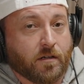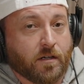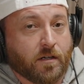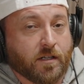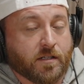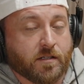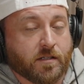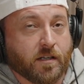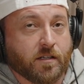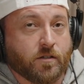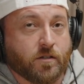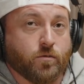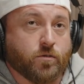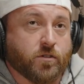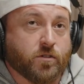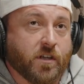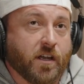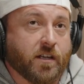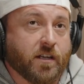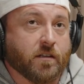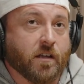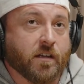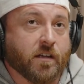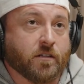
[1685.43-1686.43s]
it's like you
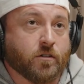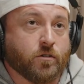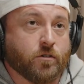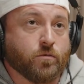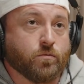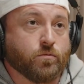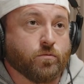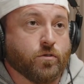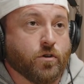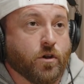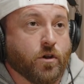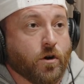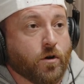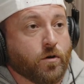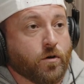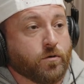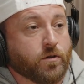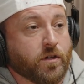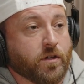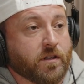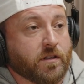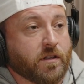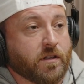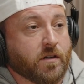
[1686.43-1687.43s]
said, like,
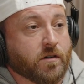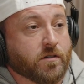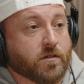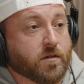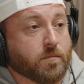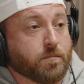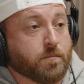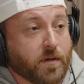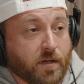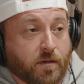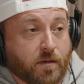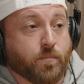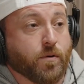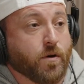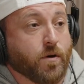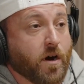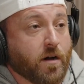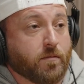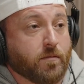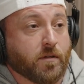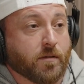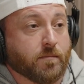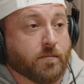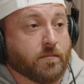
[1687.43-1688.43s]
that there's a big
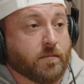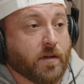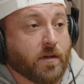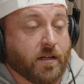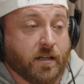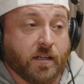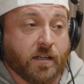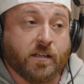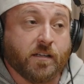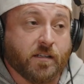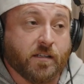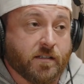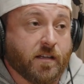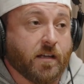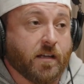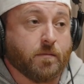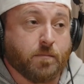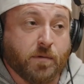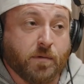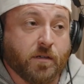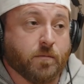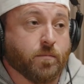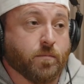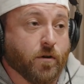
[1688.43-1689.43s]
problem and it is a
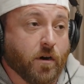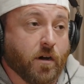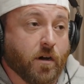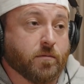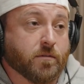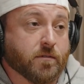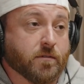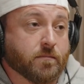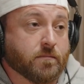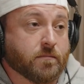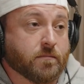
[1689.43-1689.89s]
big problem.